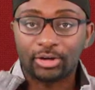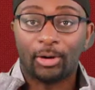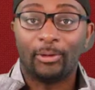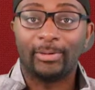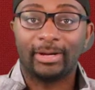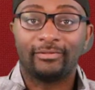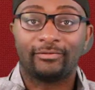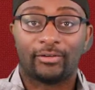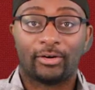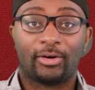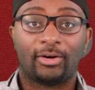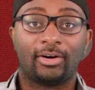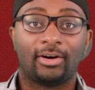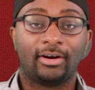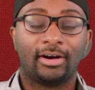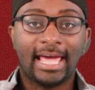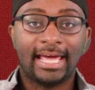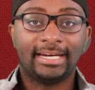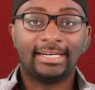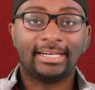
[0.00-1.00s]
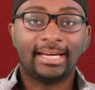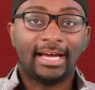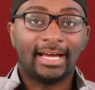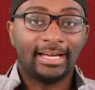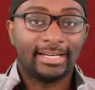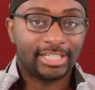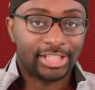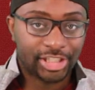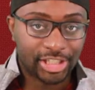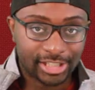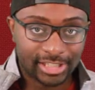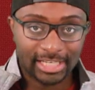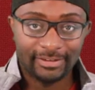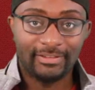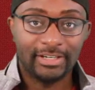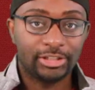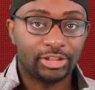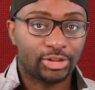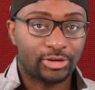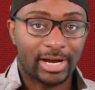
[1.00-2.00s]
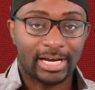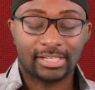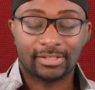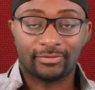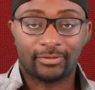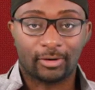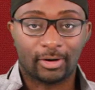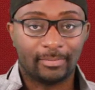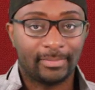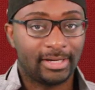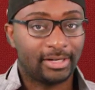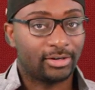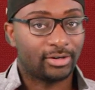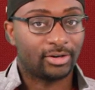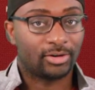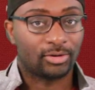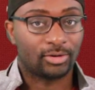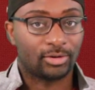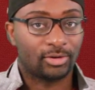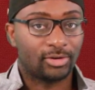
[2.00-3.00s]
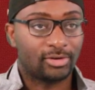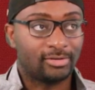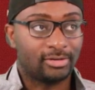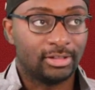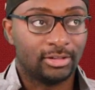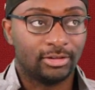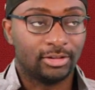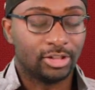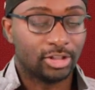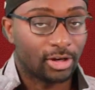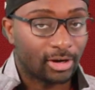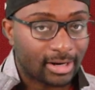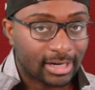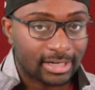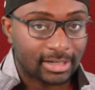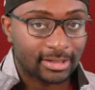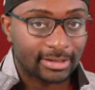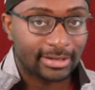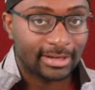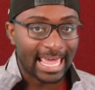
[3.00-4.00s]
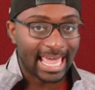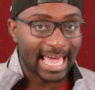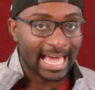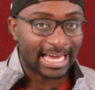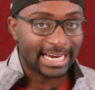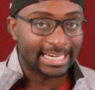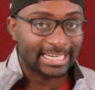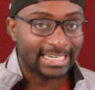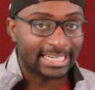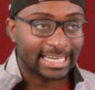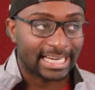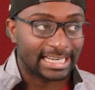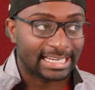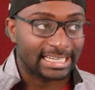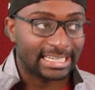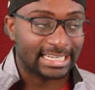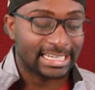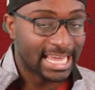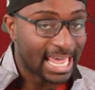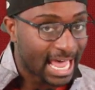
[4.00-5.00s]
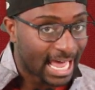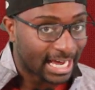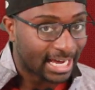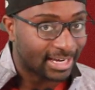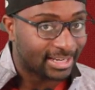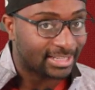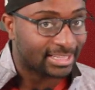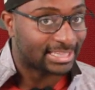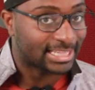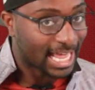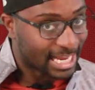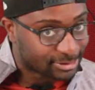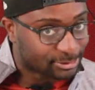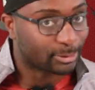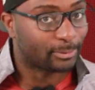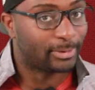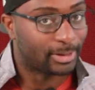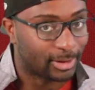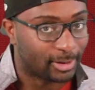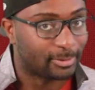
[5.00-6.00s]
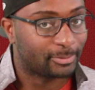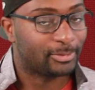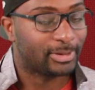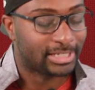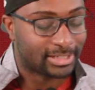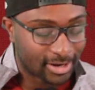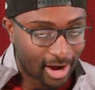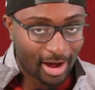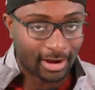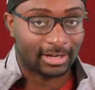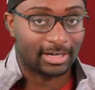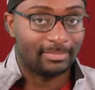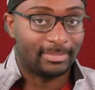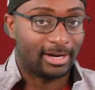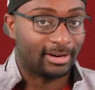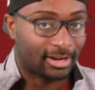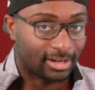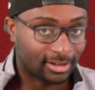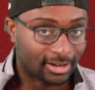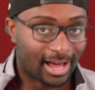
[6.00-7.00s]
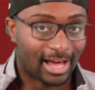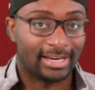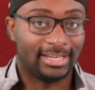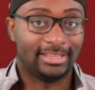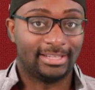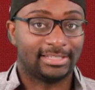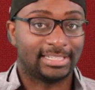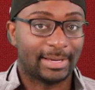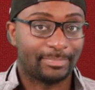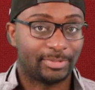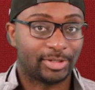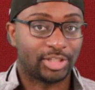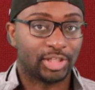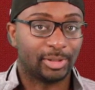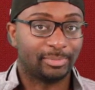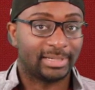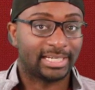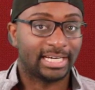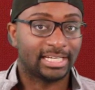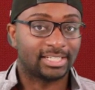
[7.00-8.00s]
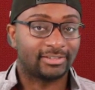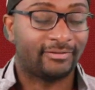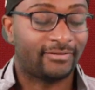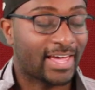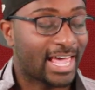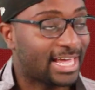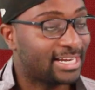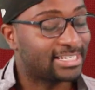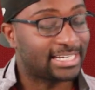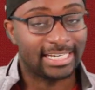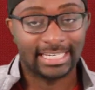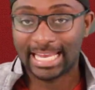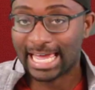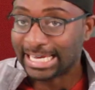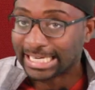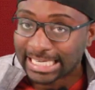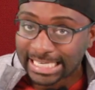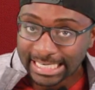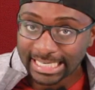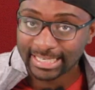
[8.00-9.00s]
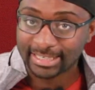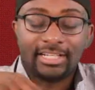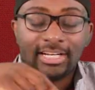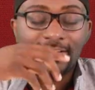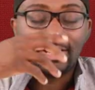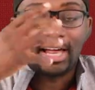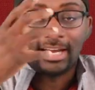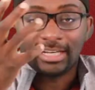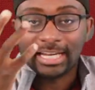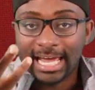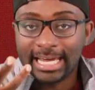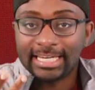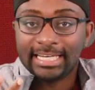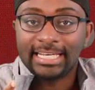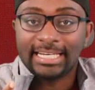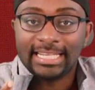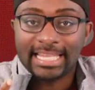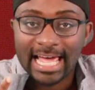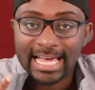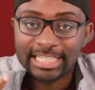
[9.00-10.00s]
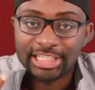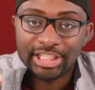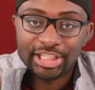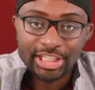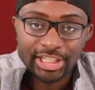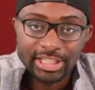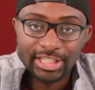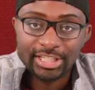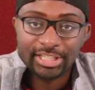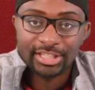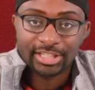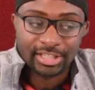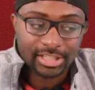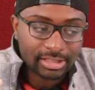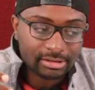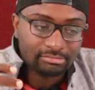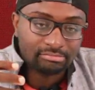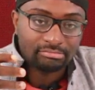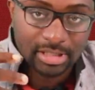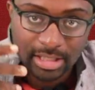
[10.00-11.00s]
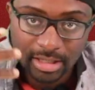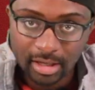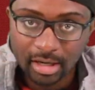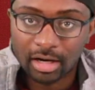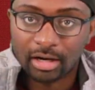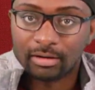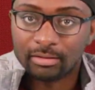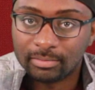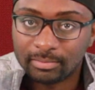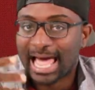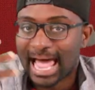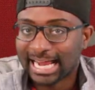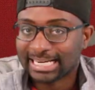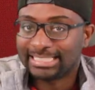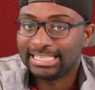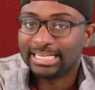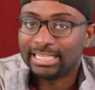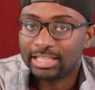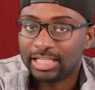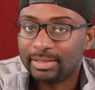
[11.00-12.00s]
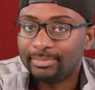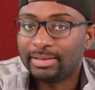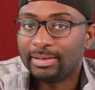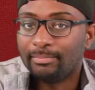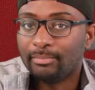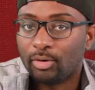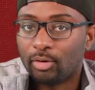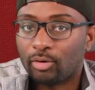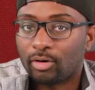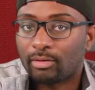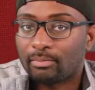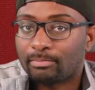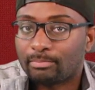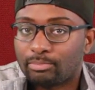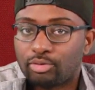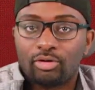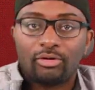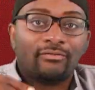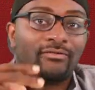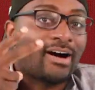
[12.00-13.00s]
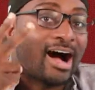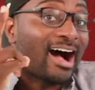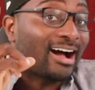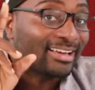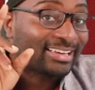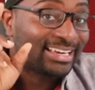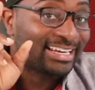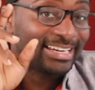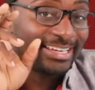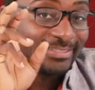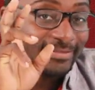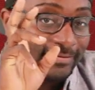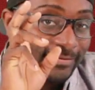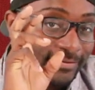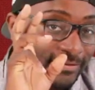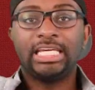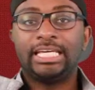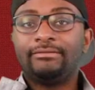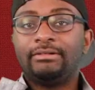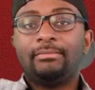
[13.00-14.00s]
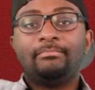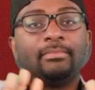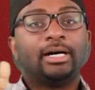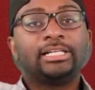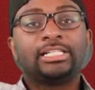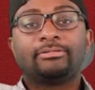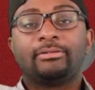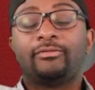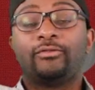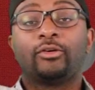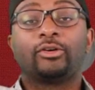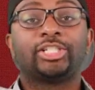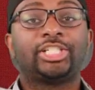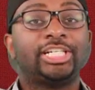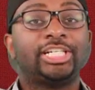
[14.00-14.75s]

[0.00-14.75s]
going for her. And she's even transforming her look, and yeah. That's what we're going to be talking about a lot in this episode, because fans ain't liking They're not liking that she's, you know, acting a little bit more provocative. Even months before